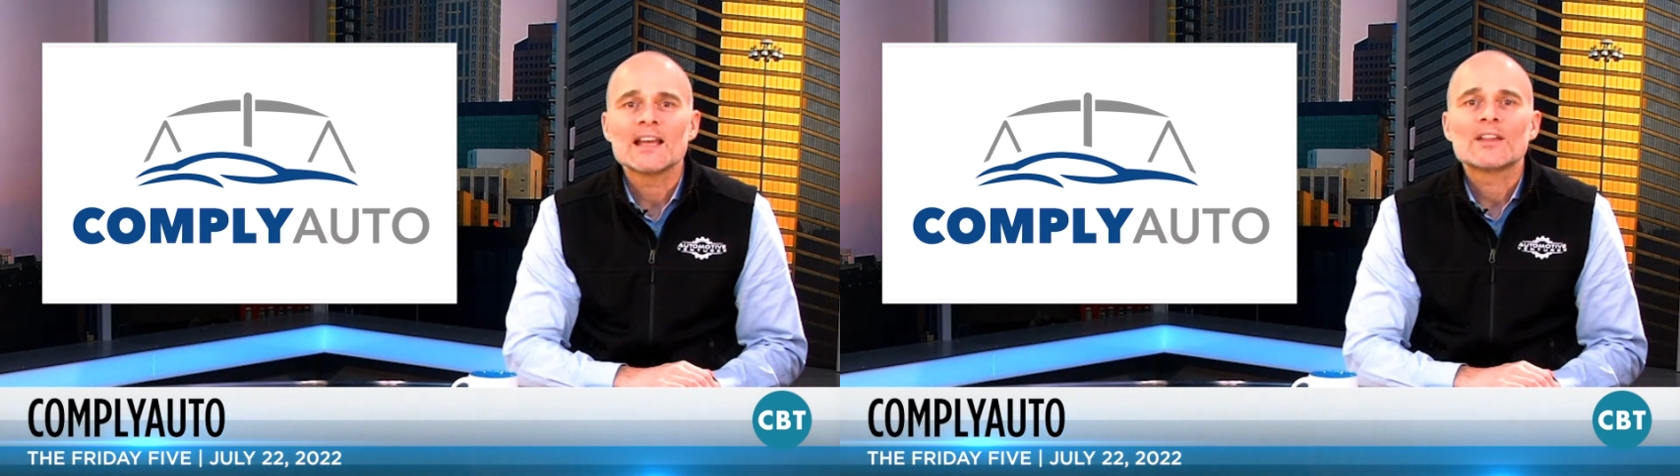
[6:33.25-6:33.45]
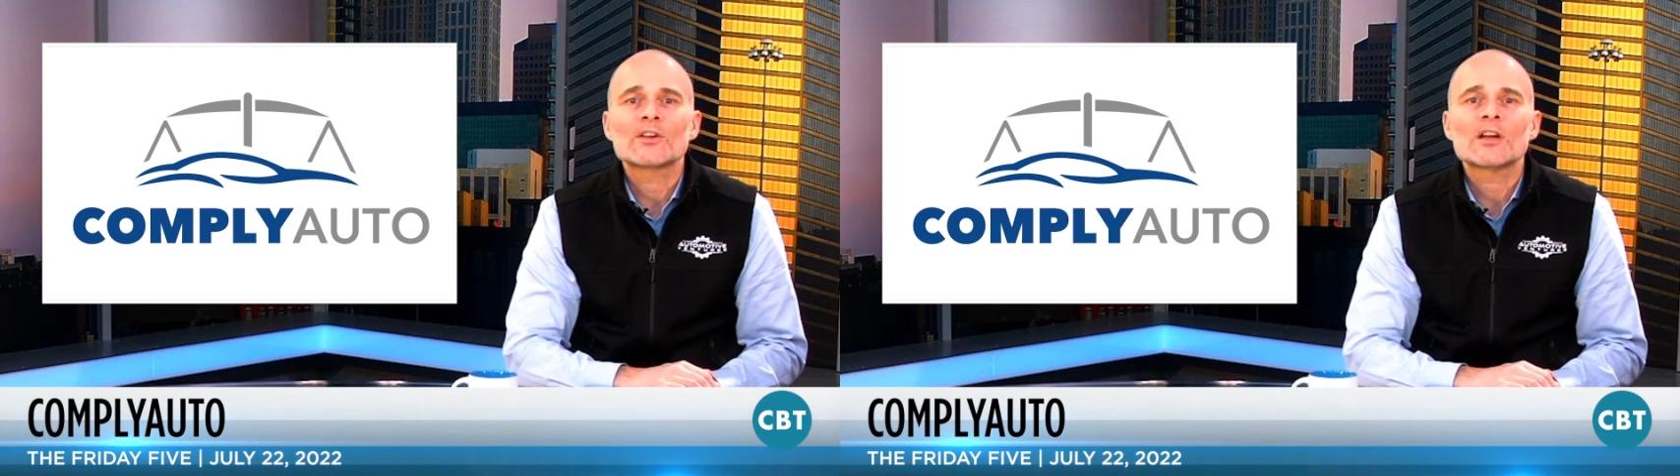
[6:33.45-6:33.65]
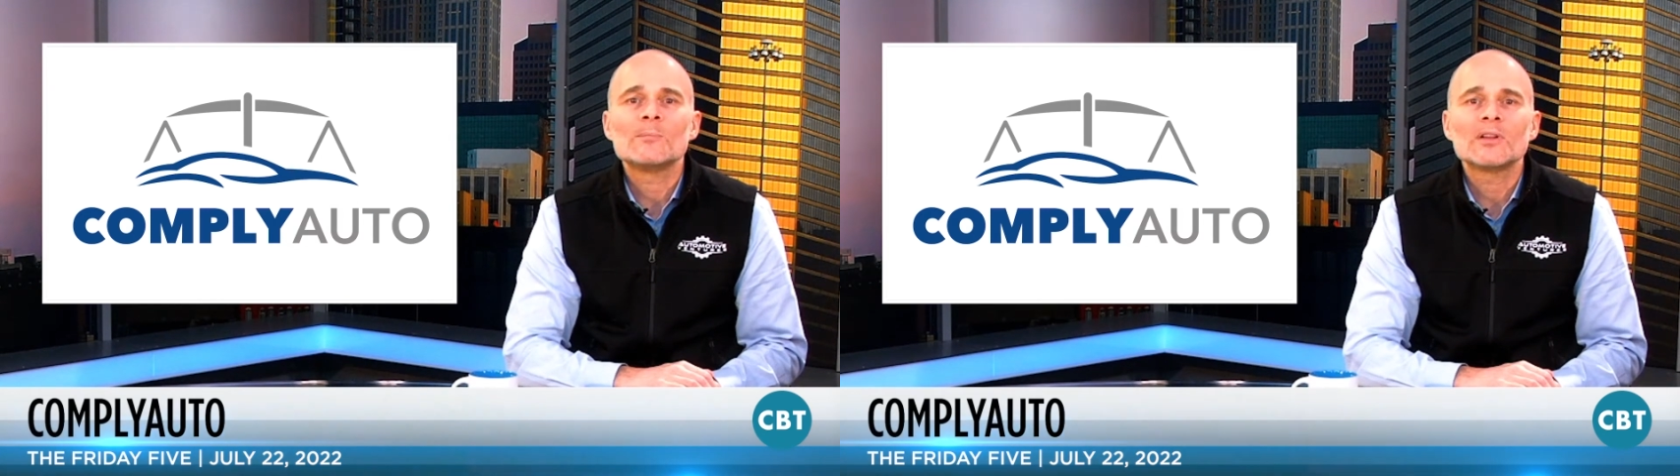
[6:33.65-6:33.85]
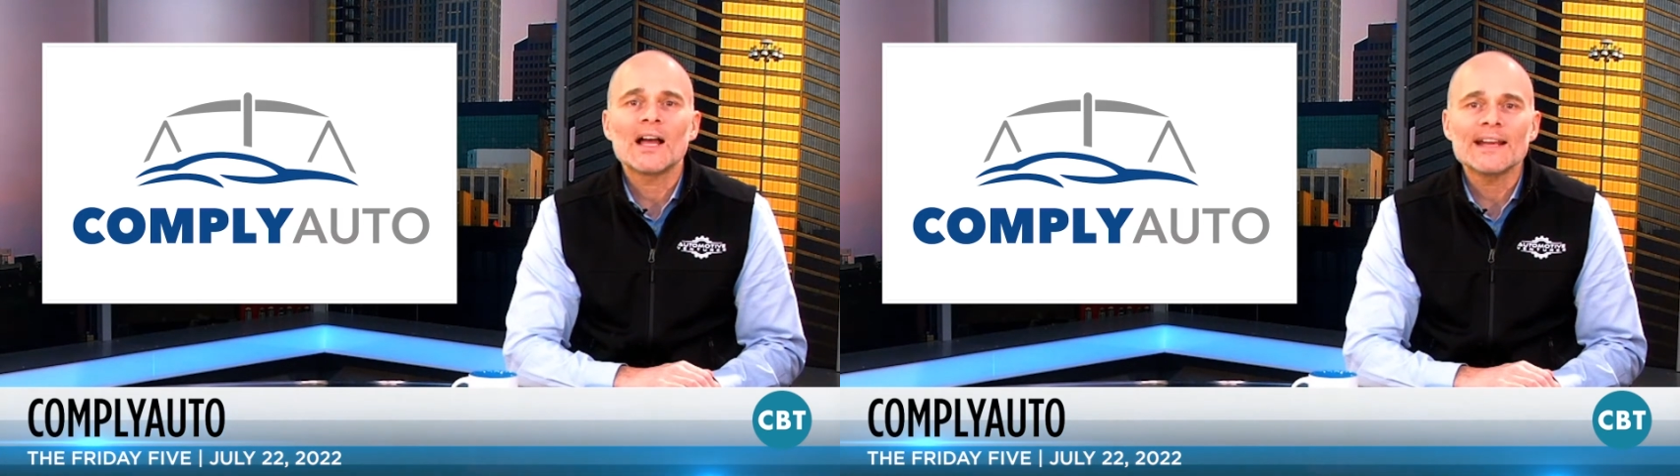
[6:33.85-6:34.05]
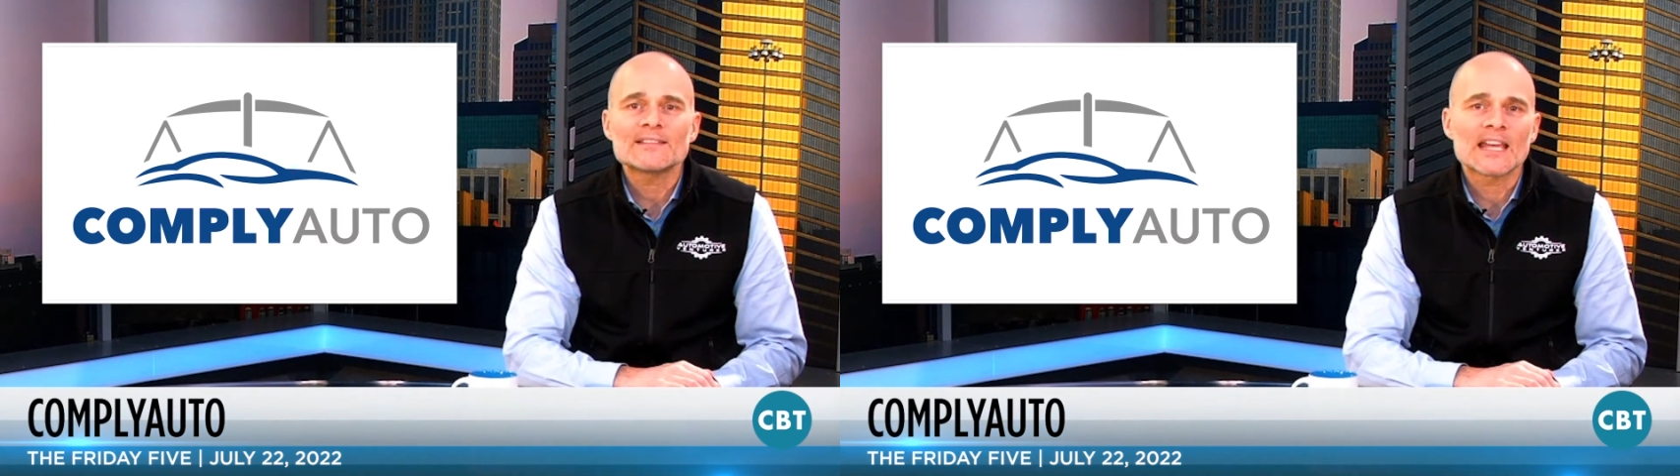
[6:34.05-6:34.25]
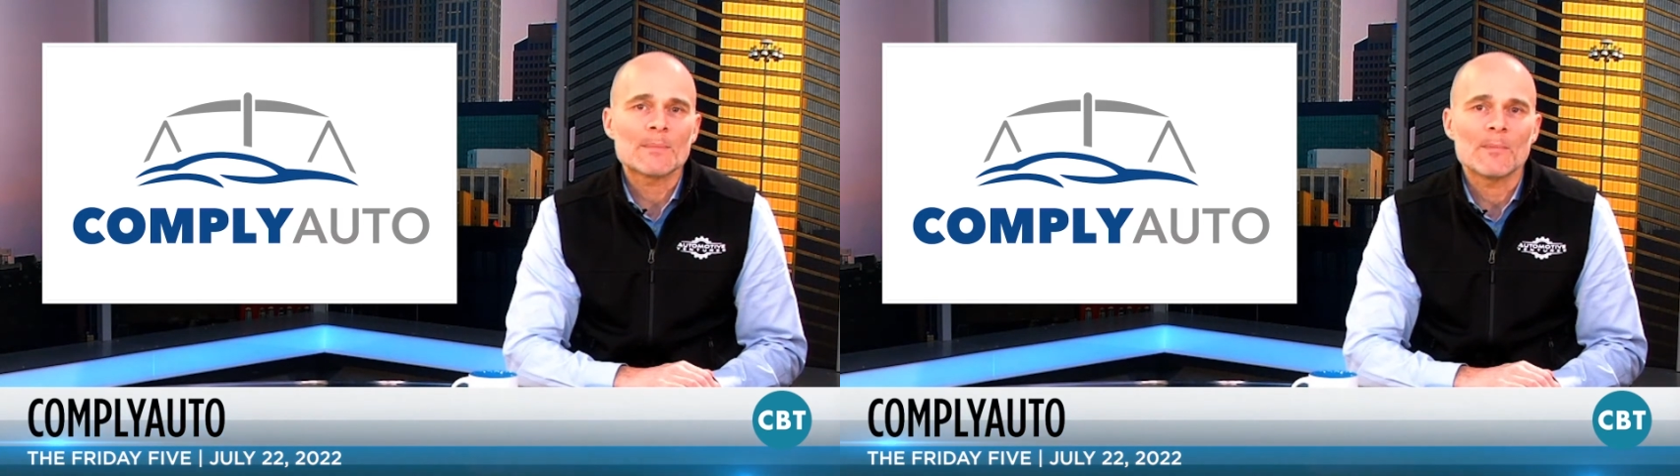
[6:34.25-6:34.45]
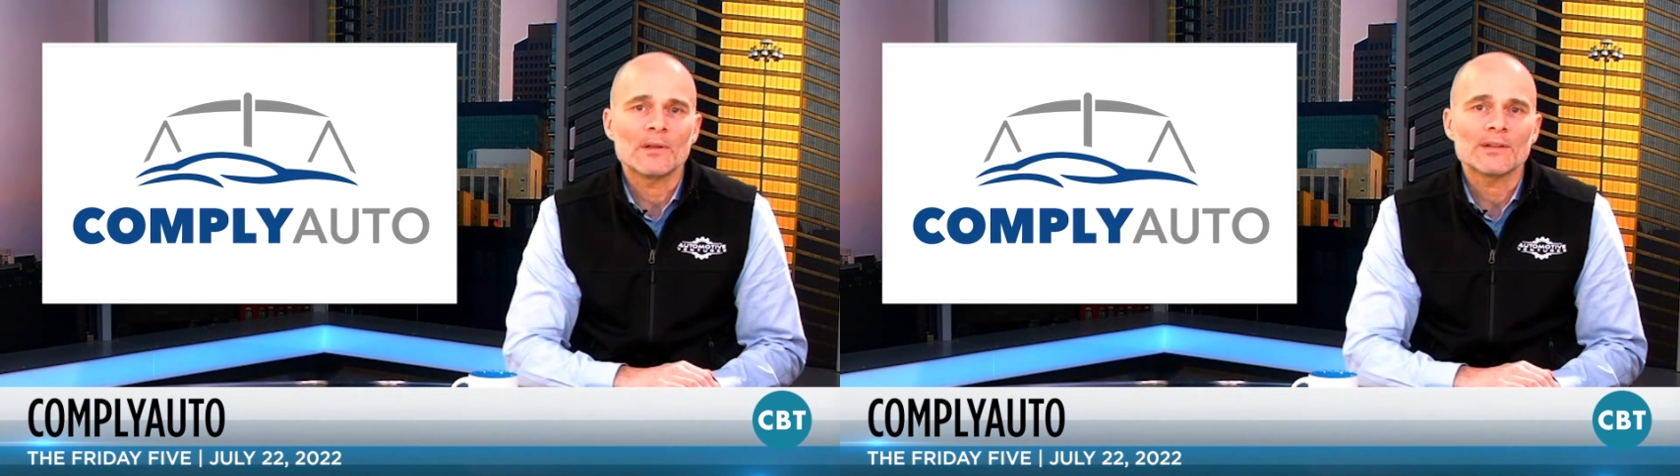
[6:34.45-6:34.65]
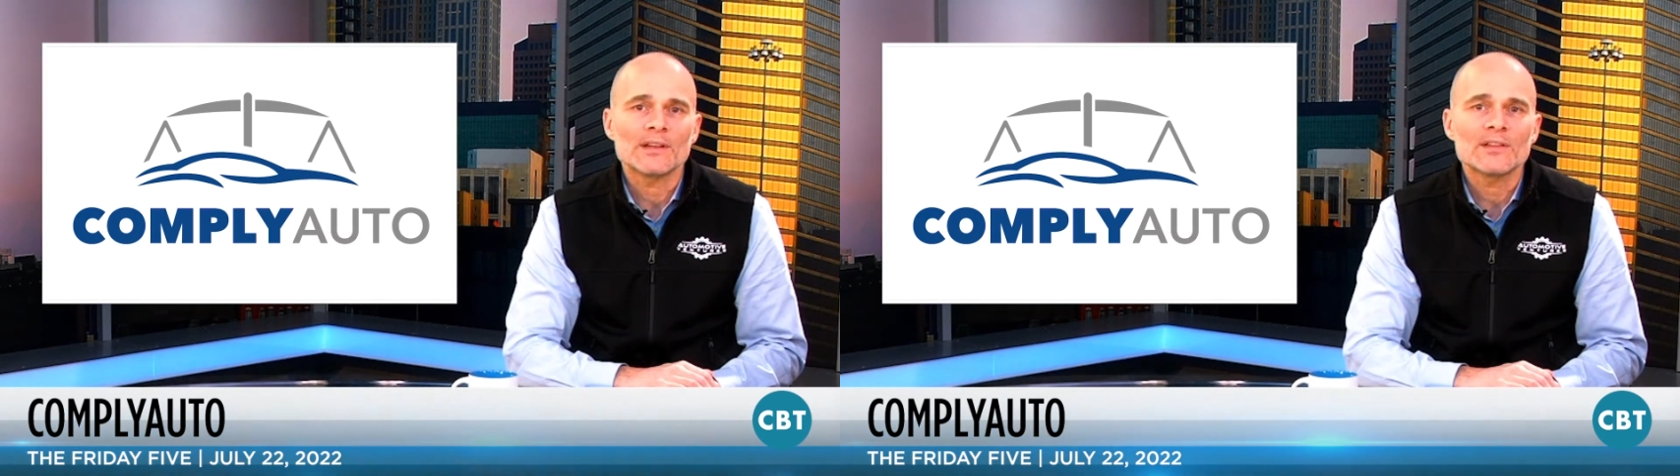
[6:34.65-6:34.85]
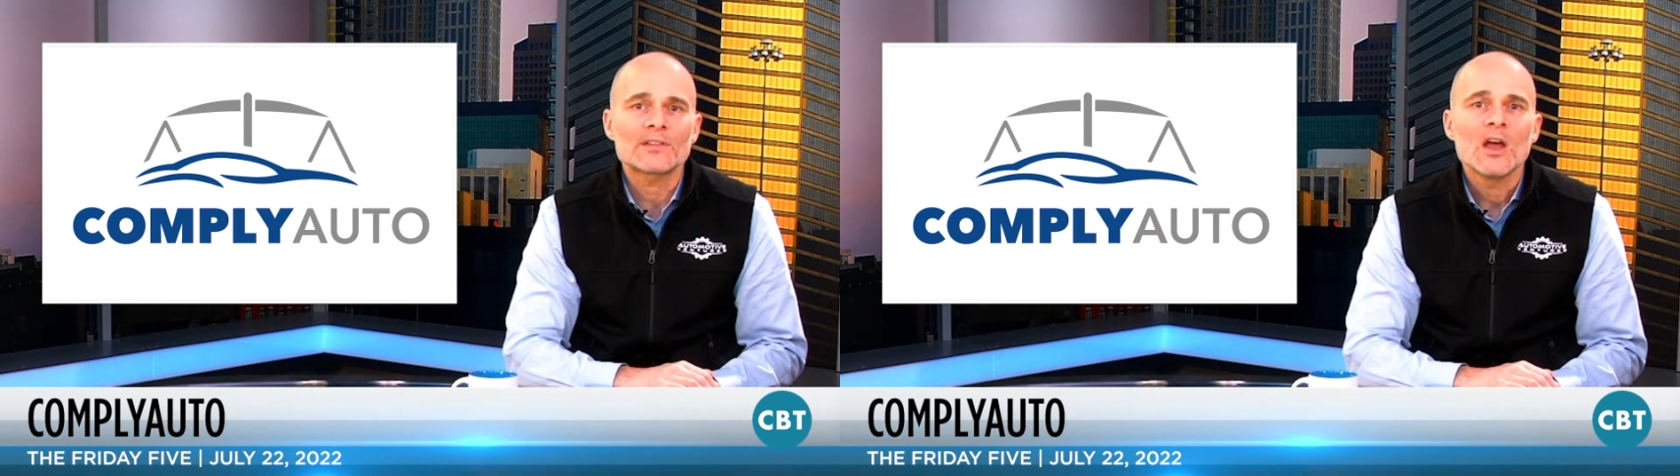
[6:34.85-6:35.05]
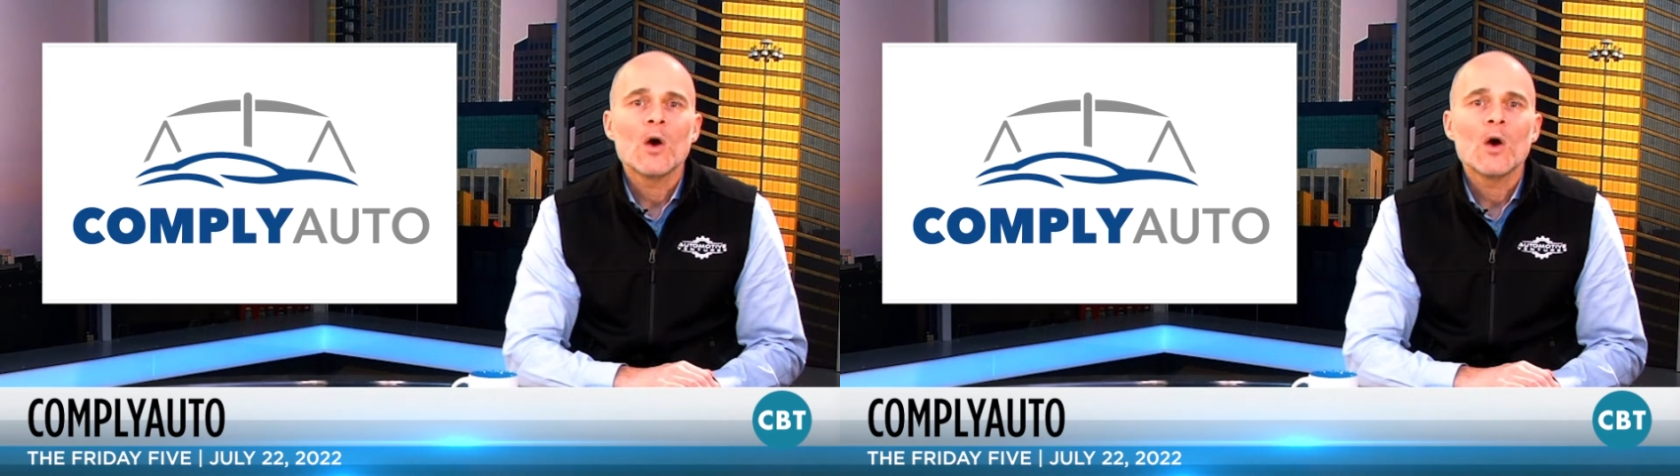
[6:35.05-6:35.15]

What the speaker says: their compliance capabilities